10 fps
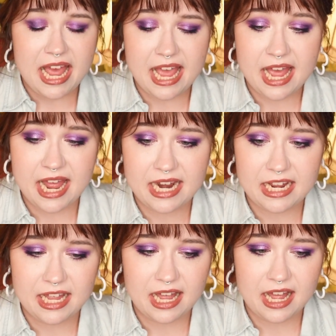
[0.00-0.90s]

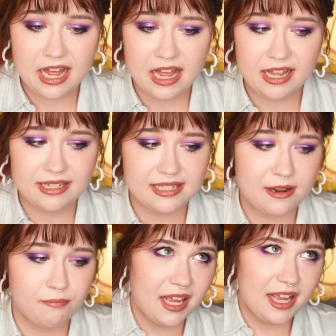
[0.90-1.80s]
And I
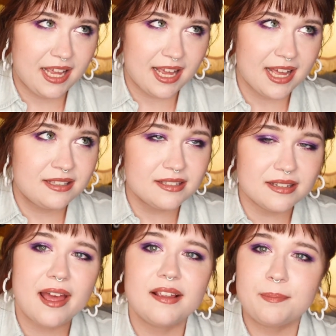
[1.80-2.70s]
said, it gets
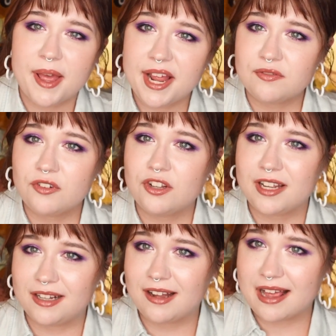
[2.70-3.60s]
less painful
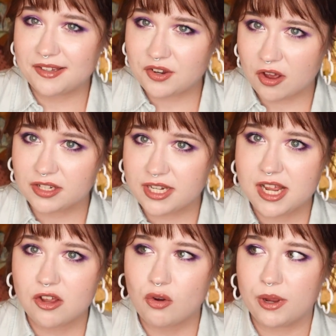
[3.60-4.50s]
and less
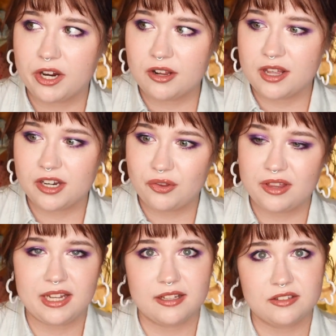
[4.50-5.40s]
daunting quicker than you
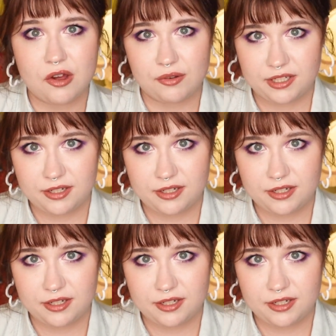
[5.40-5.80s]
think it's going